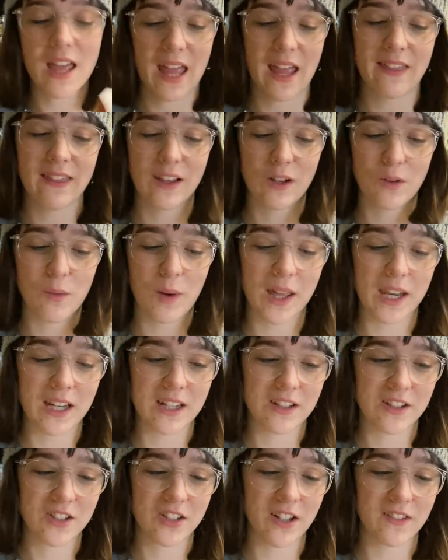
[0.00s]
and like waiting
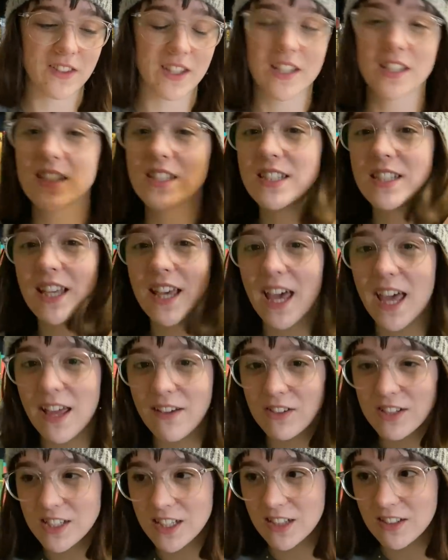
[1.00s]
to start this
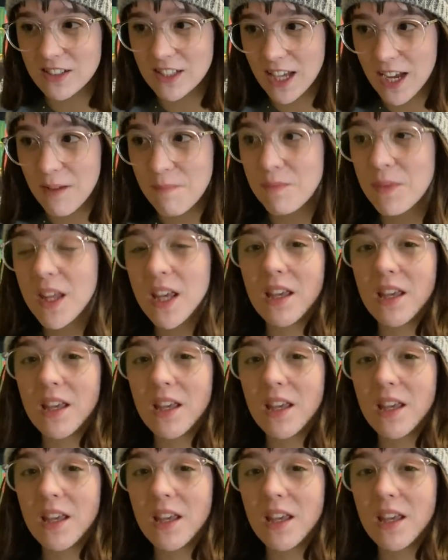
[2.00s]
every single day.